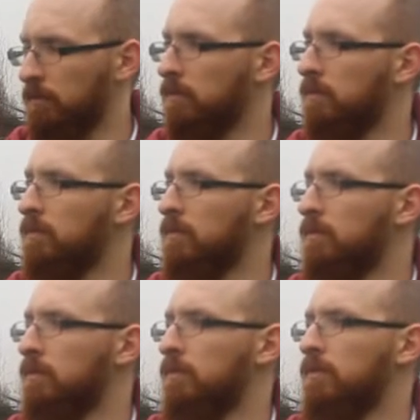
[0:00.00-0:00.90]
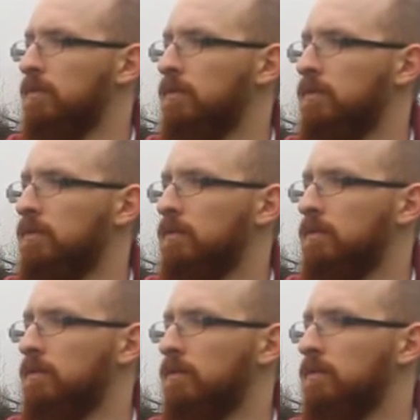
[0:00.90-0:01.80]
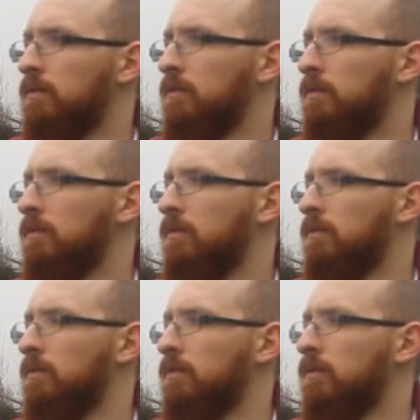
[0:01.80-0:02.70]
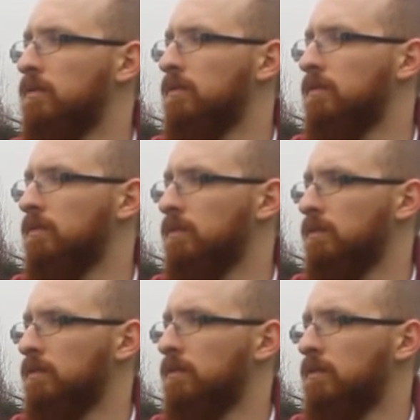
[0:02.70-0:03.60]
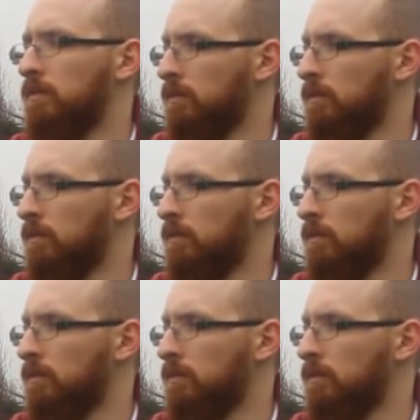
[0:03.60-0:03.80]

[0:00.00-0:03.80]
(silent)